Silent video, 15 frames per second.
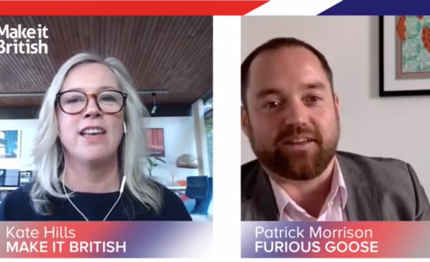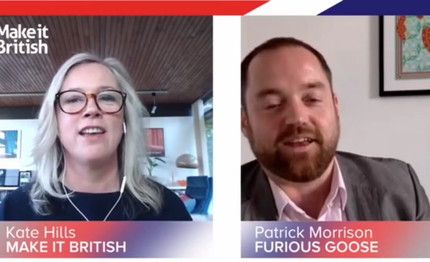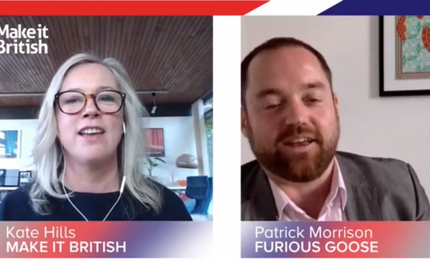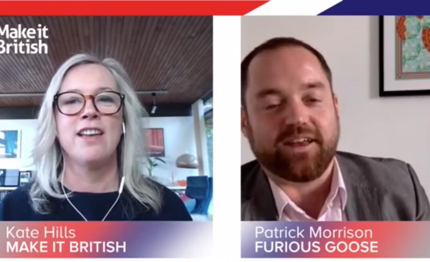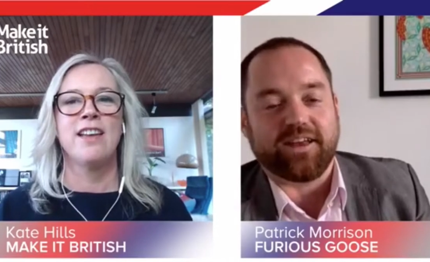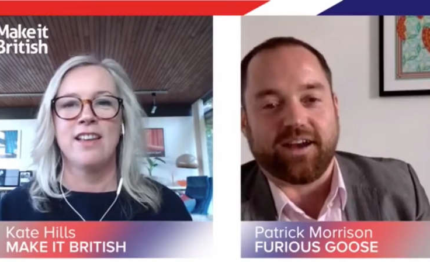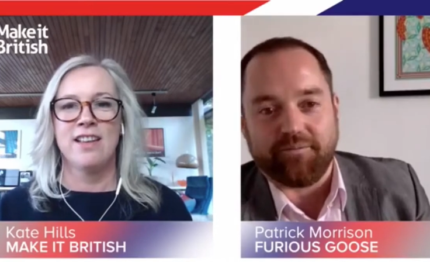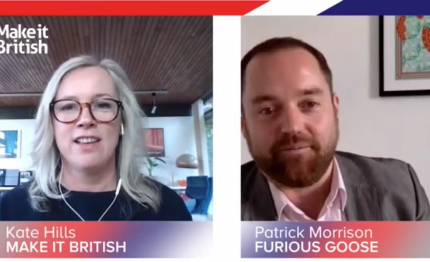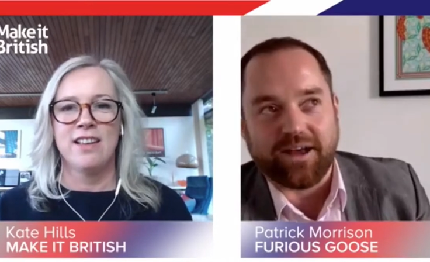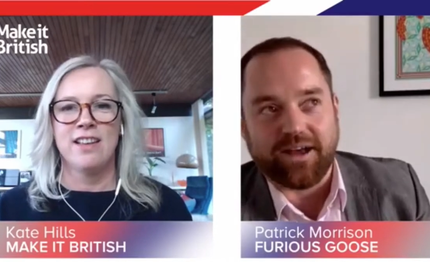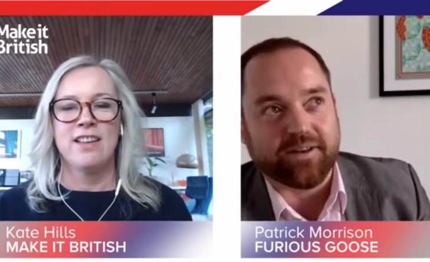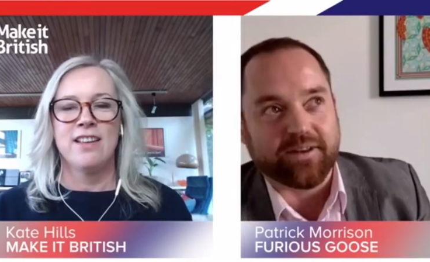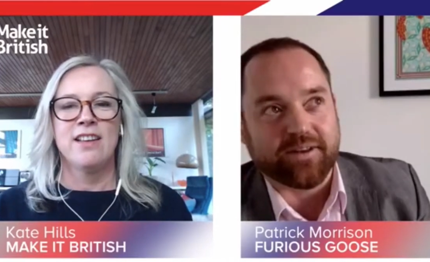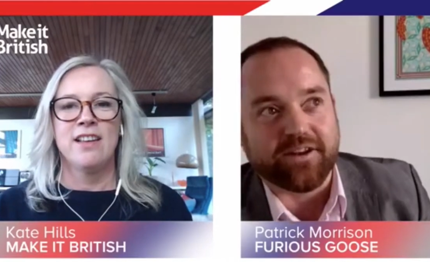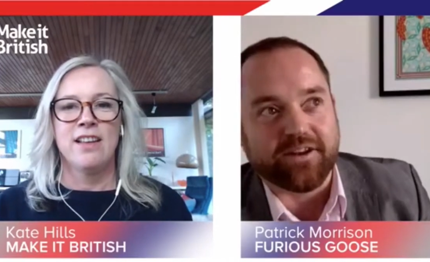Speaker 1: Yeah,
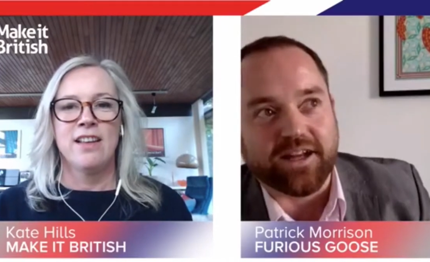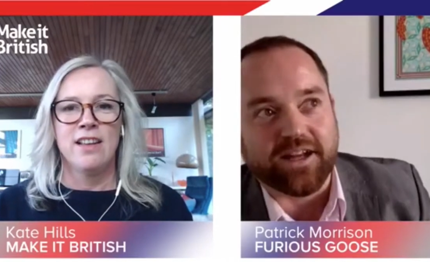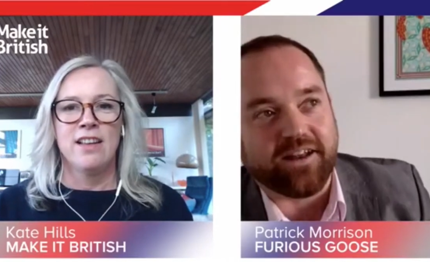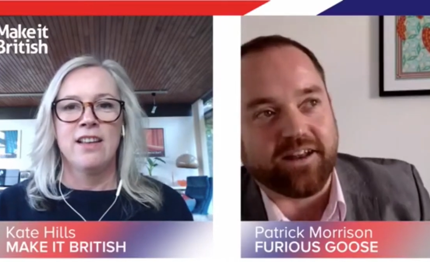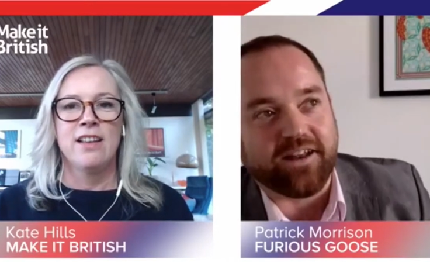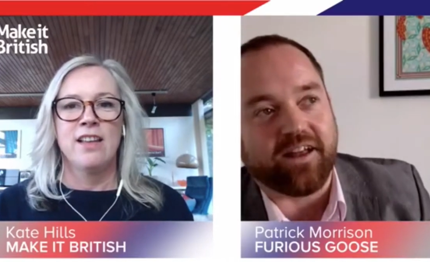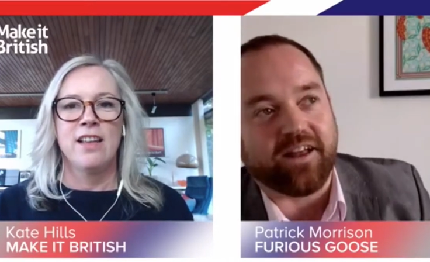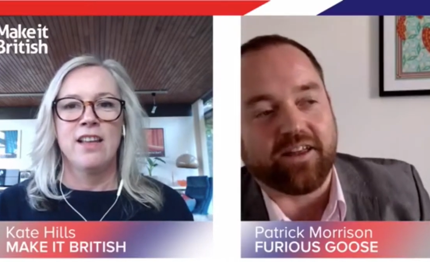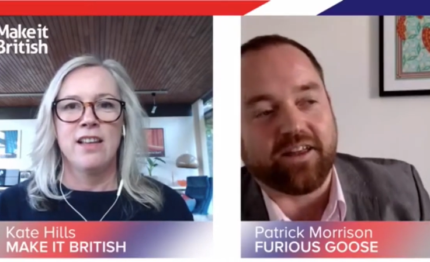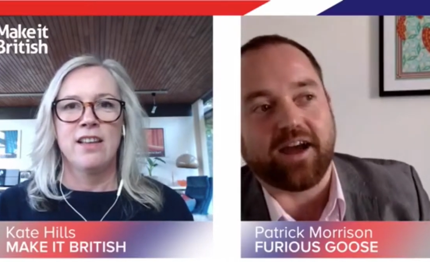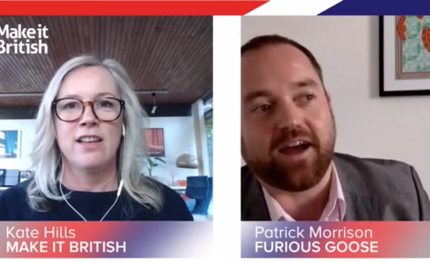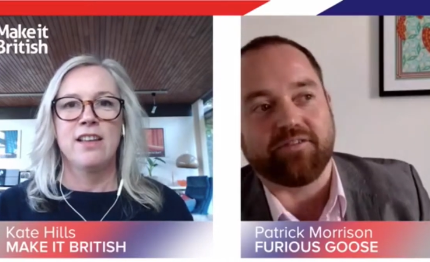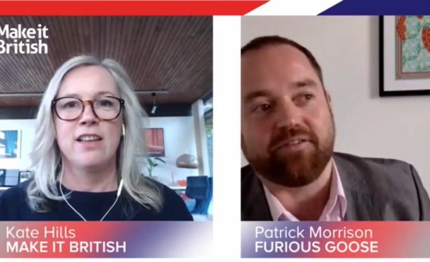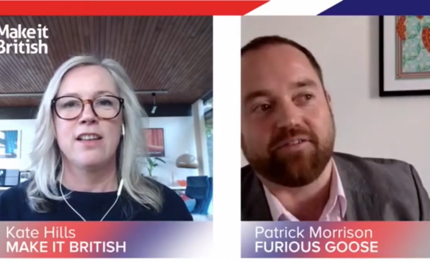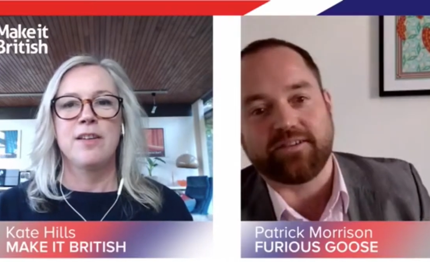absolutely. And, it, and they
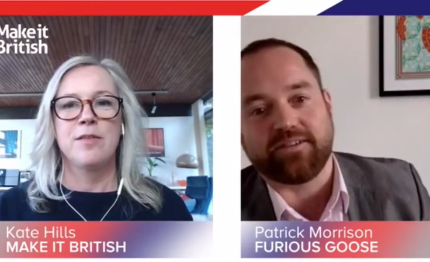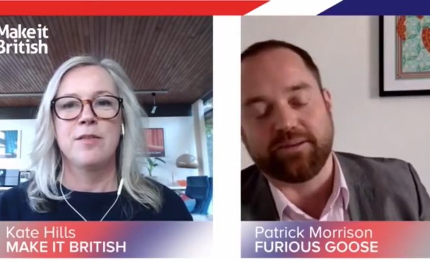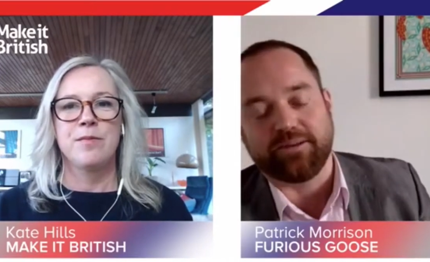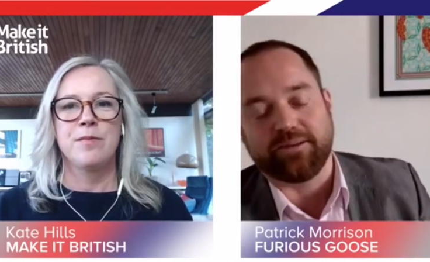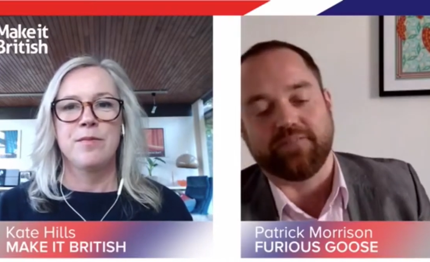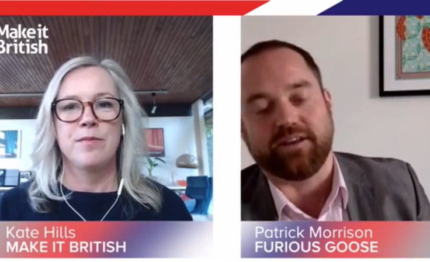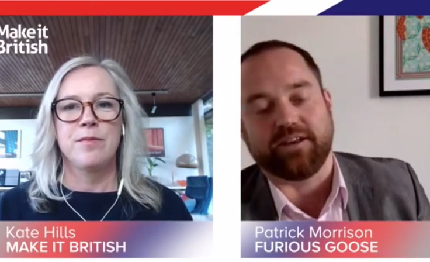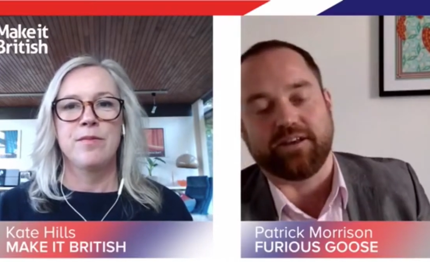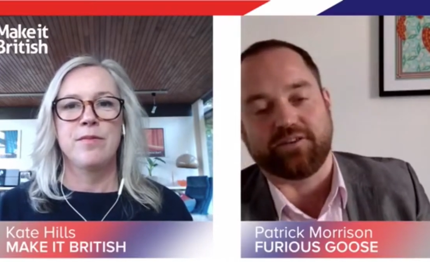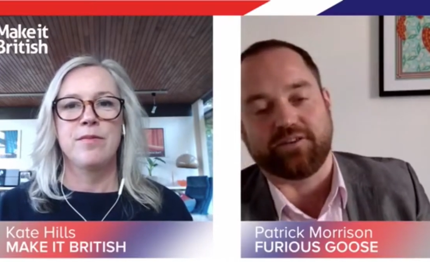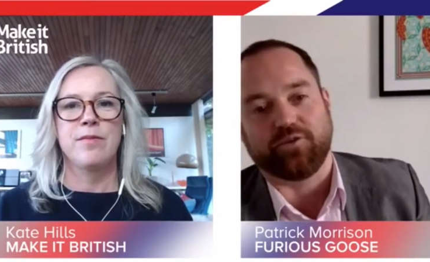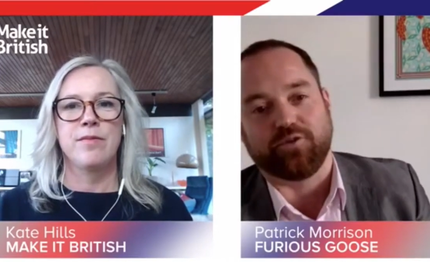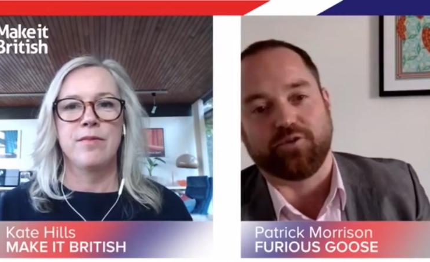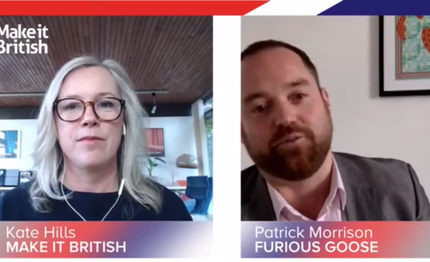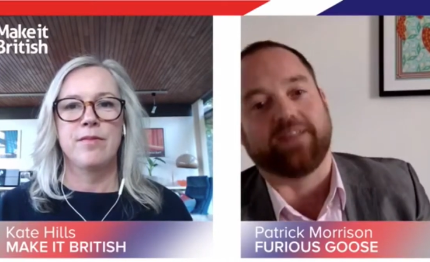have this specific store
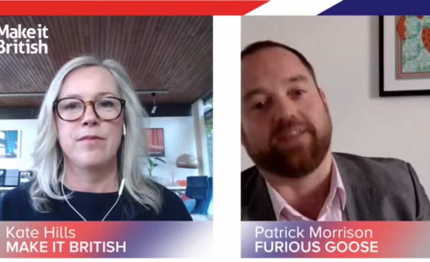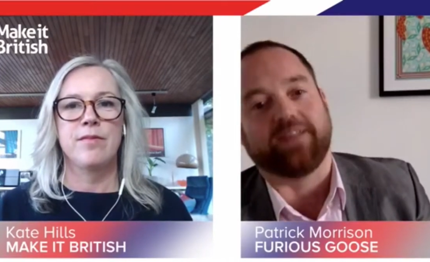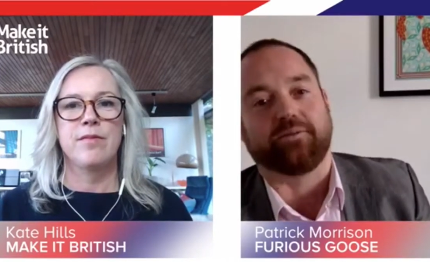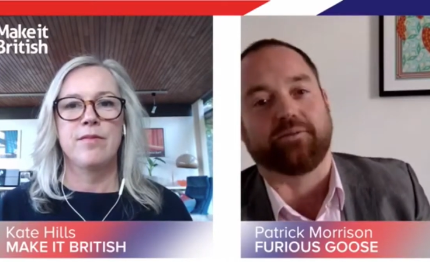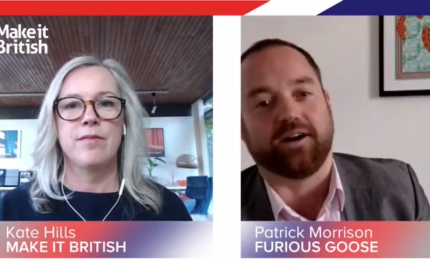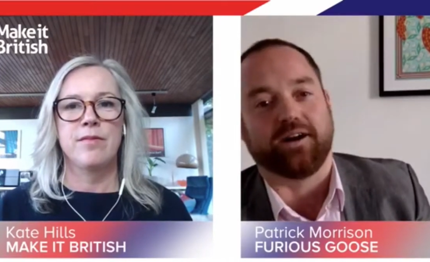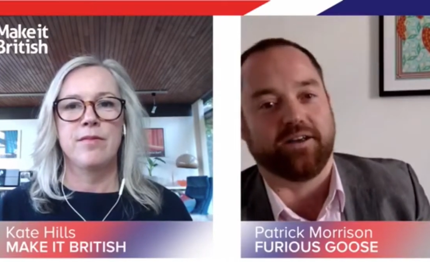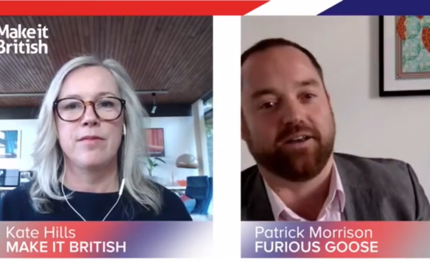for menswear,